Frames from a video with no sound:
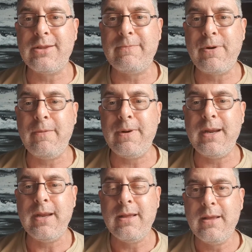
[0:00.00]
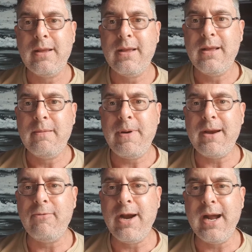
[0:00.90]
their property. But
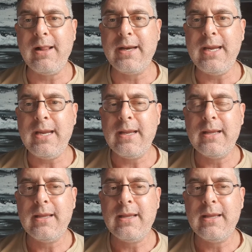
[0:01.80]
in reality,